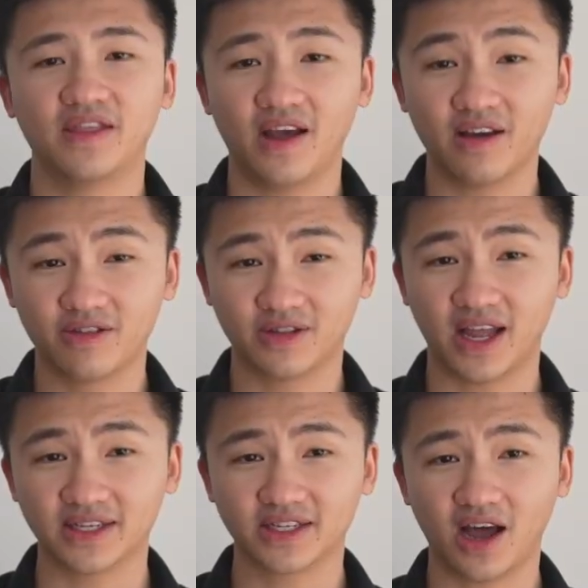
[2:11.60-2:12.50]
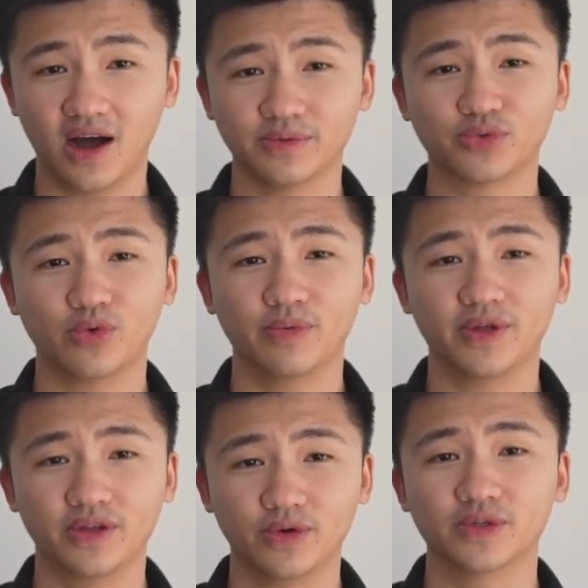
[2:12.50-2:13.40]
The other desktops will
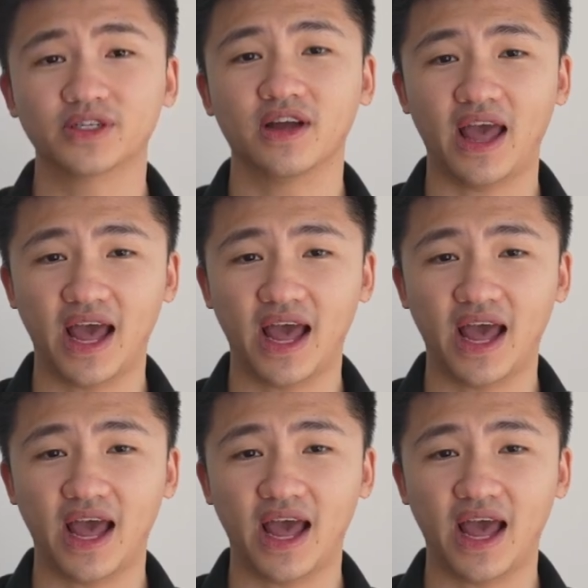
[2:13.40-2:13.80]
be using